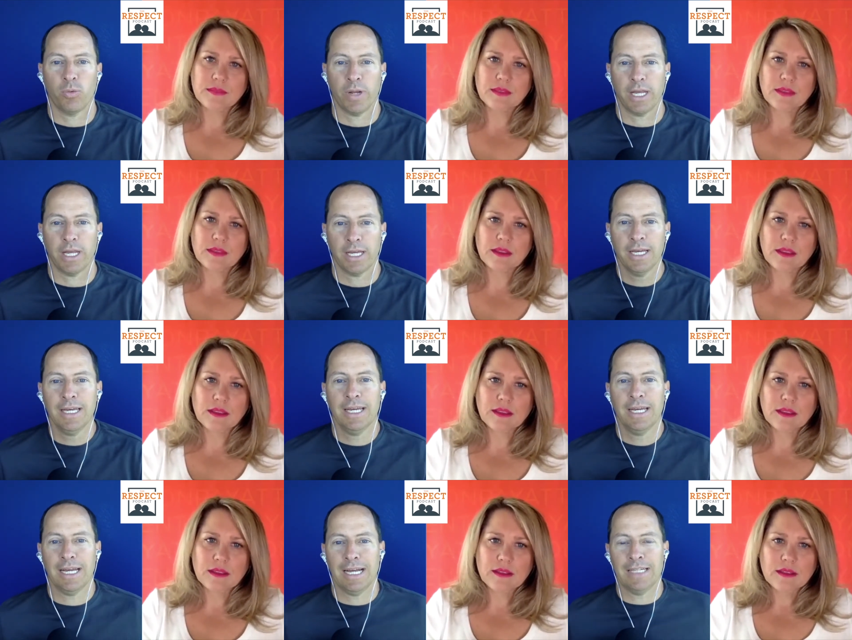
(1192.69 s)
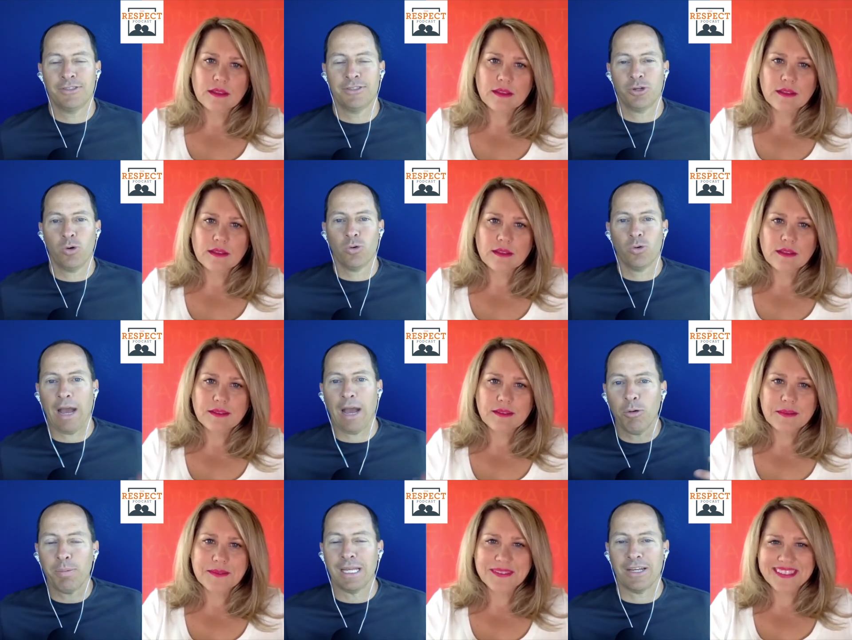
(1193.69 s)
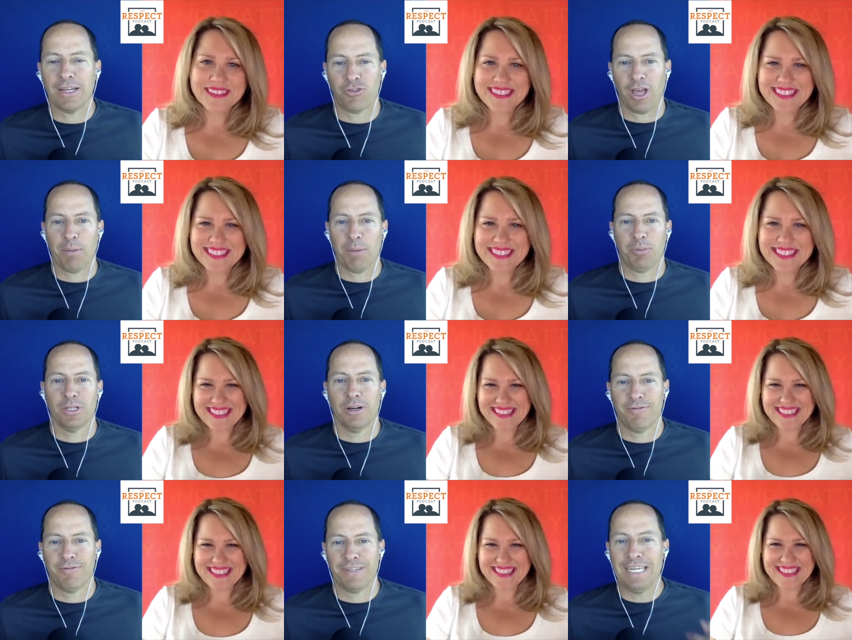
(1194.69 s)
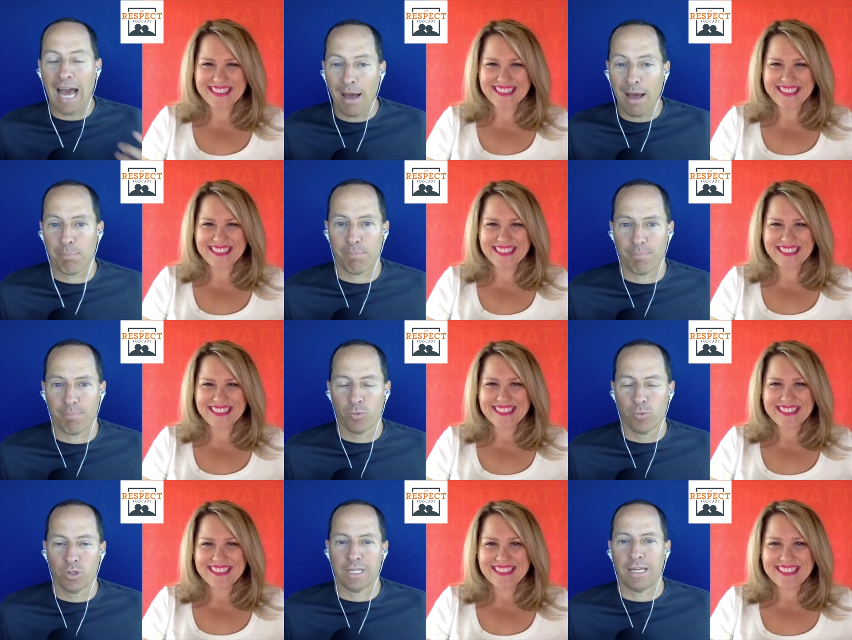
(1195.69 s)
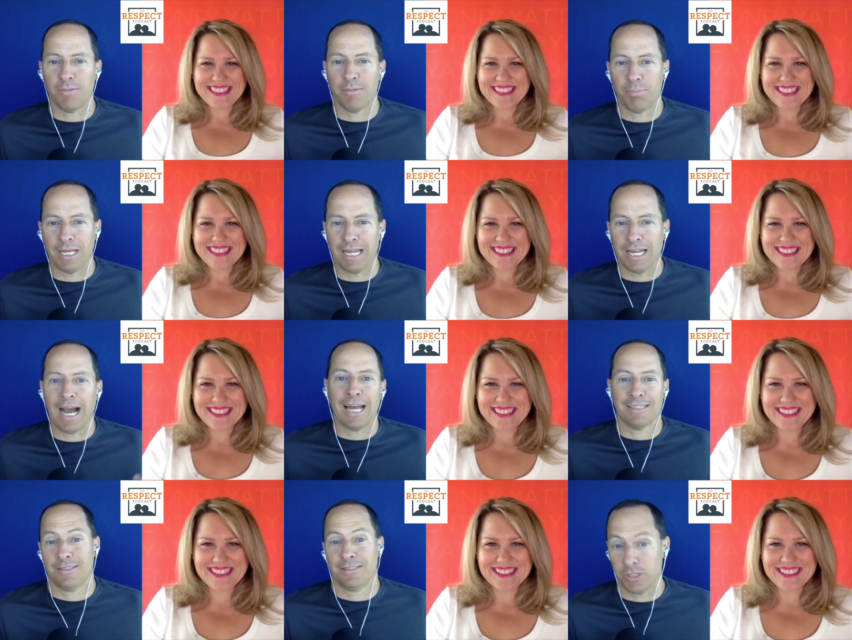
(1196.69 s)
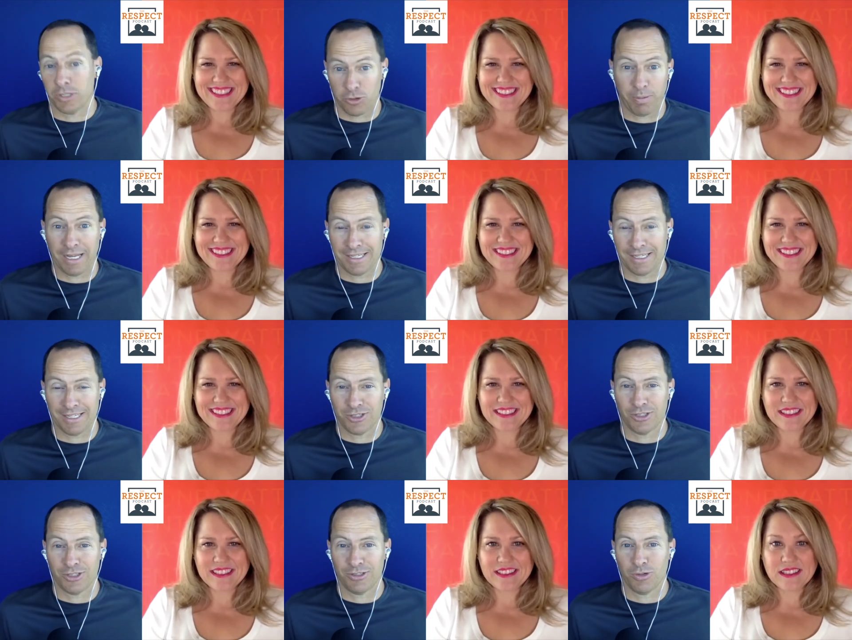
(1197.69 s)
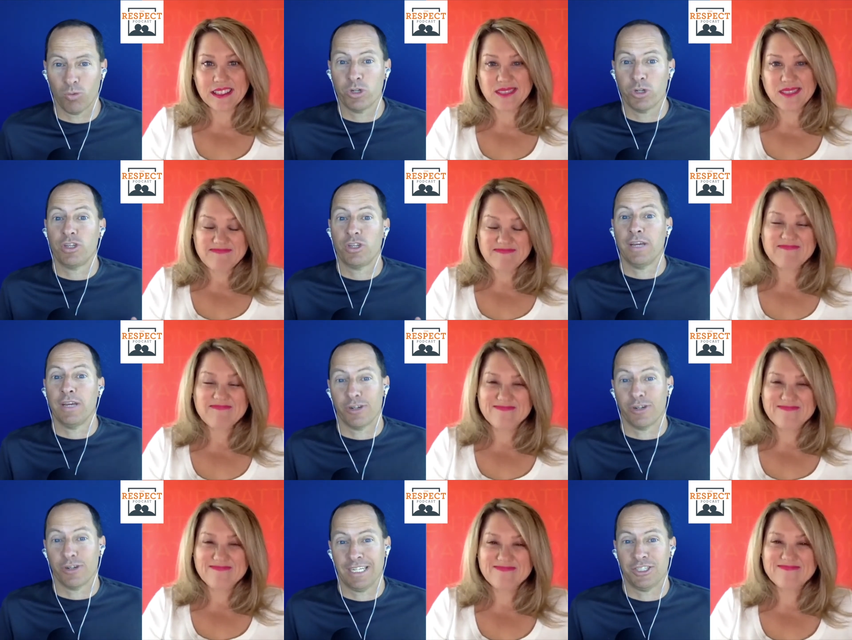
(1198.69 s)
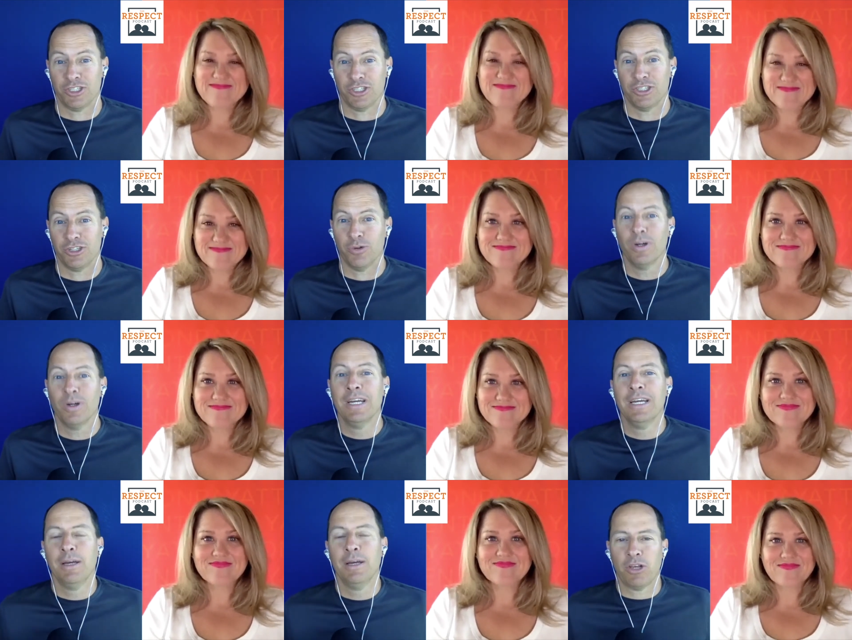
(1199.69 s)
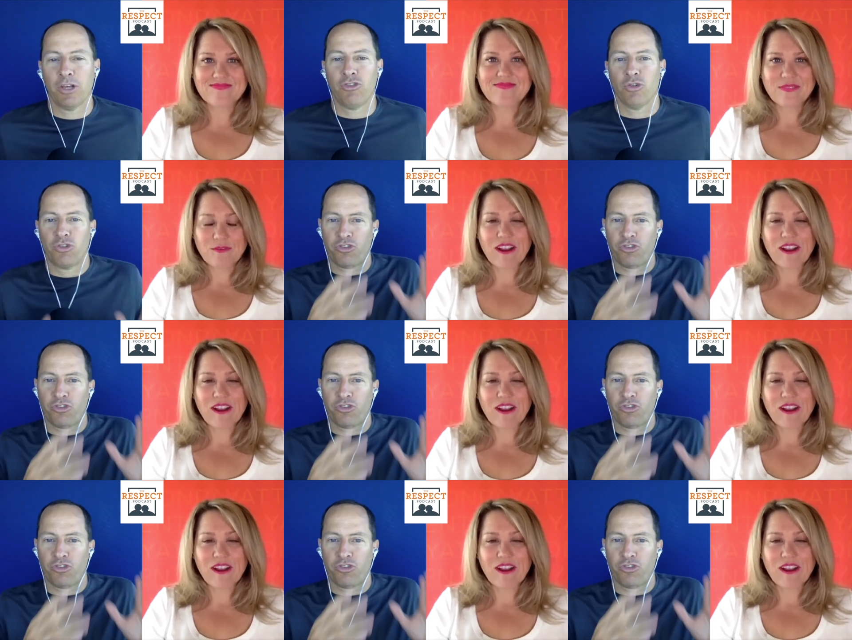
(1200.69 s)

Speaker 1: in a week. And so that would be an example of not really being honest to what you pay attention to or what you're giving your attention to because